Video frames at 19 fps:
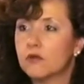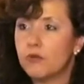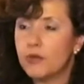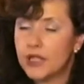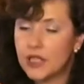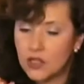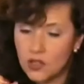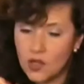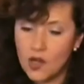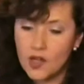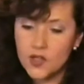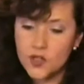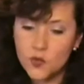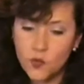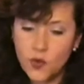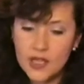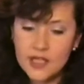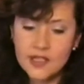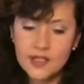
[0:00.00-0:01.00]
Because
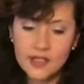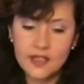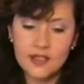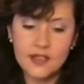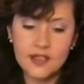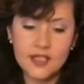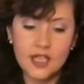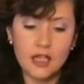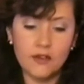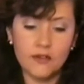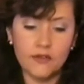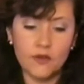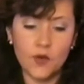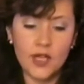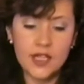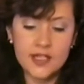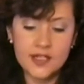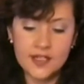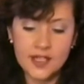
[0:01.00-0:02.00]
once self,
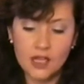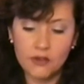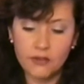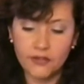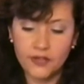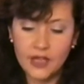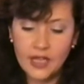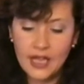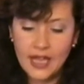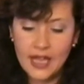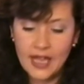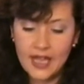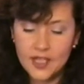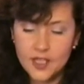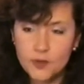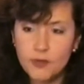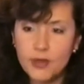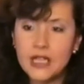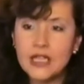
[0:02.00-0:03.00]
oneself
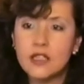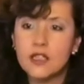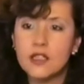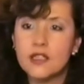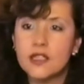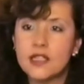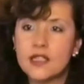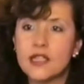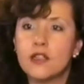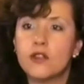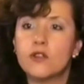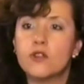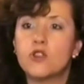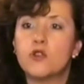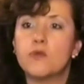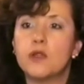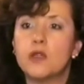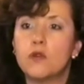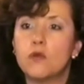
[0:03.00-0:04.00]
has been considered
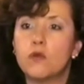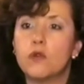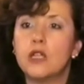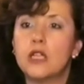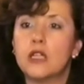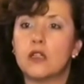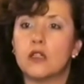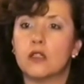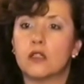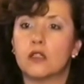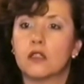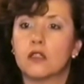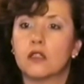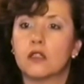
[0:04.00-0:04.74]
to be real,